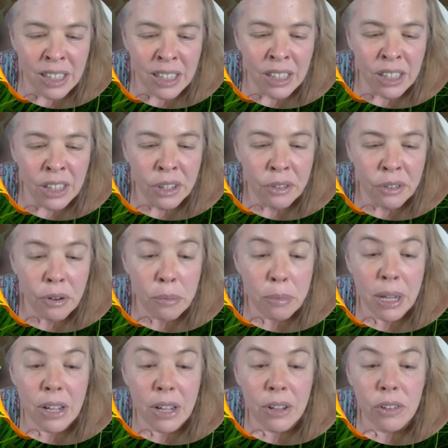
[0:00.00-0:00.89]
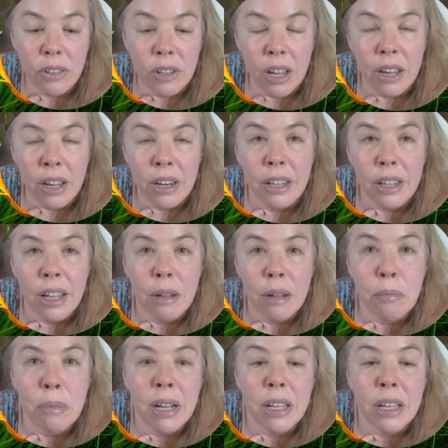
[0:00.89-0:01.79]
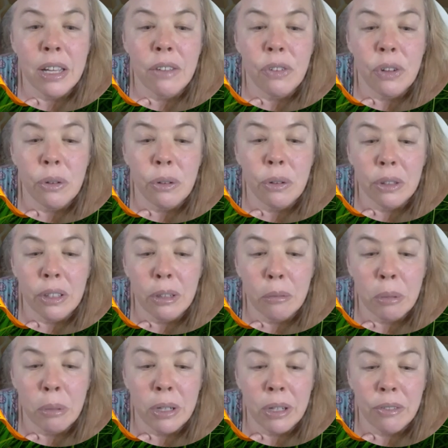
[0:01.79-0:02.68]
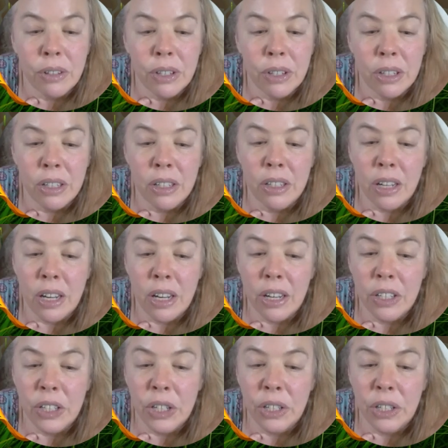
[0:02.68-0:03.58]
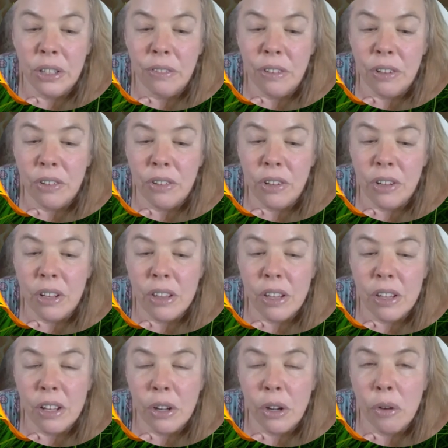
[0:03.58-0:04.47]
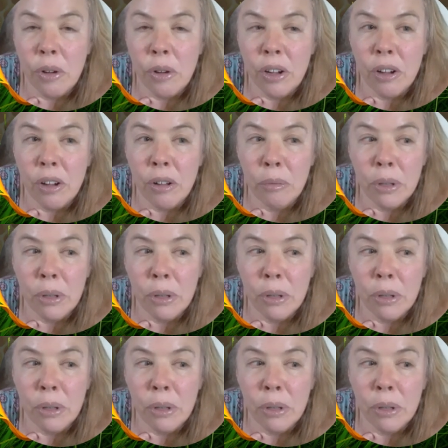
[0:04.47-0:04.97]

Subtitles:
from the outside, and that might give you a little bit of an indication if there's anything going on with the